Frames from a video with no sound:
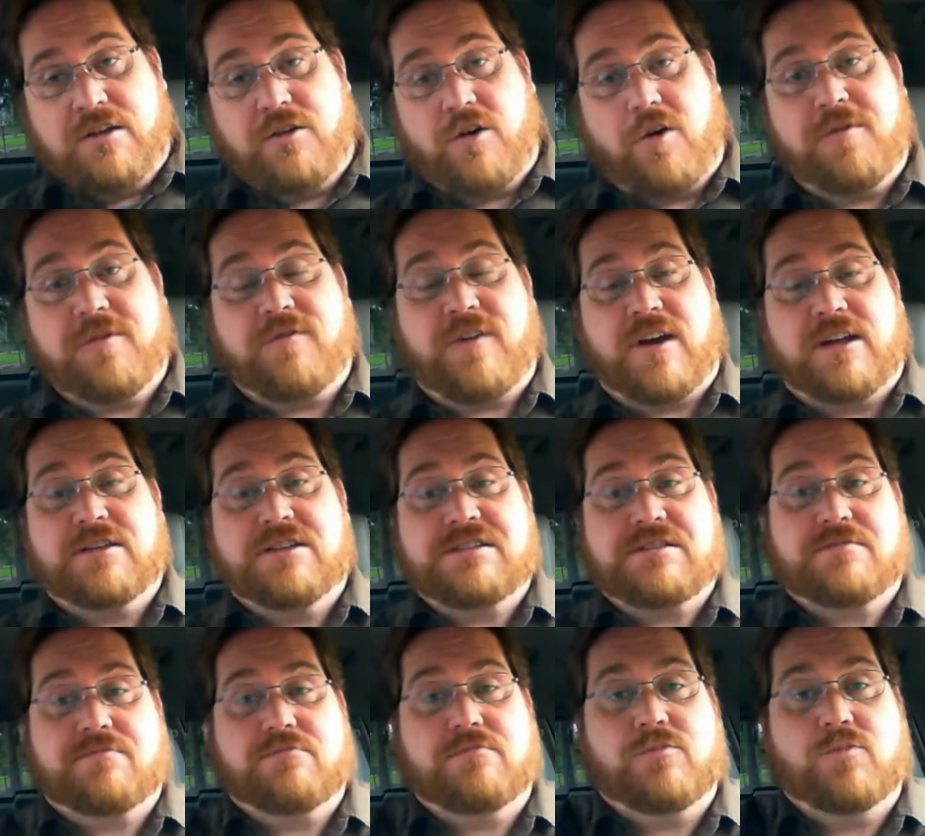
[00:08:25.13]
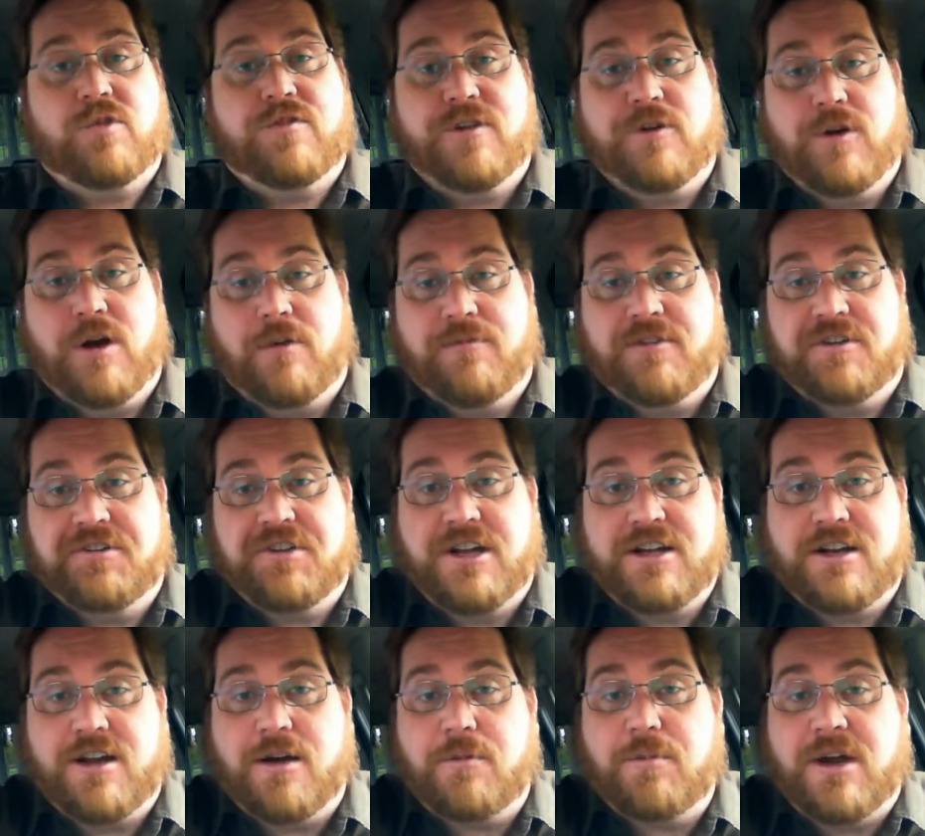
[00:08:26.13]
Hope you find this review helpful.
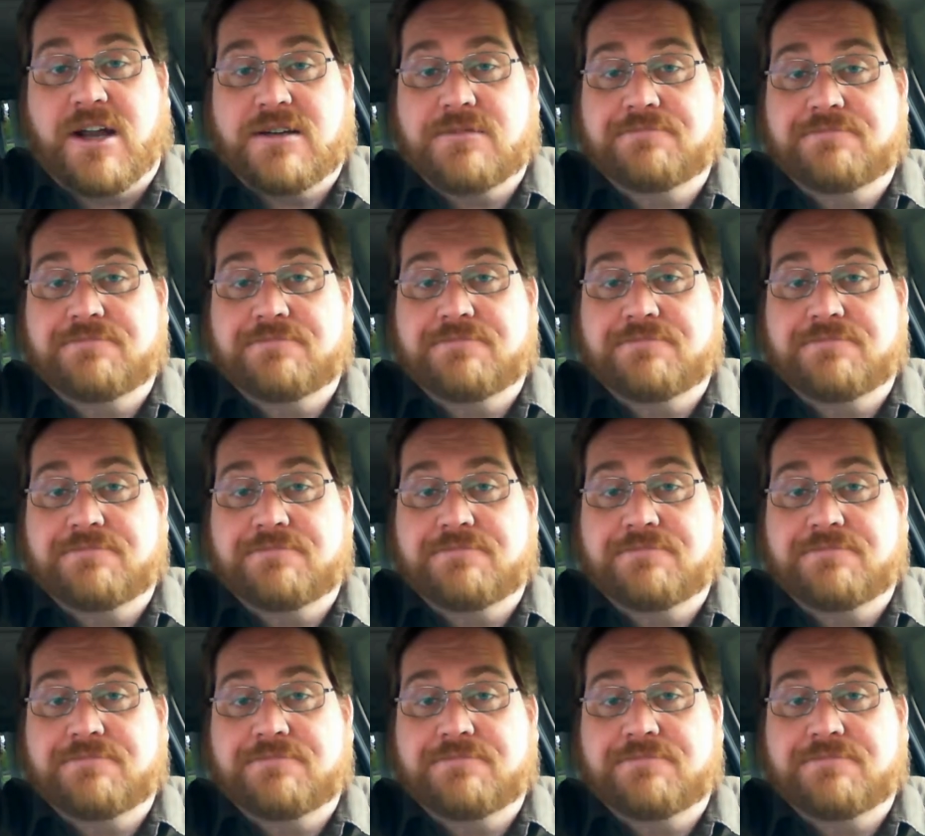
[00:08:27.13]
Take care. Bye.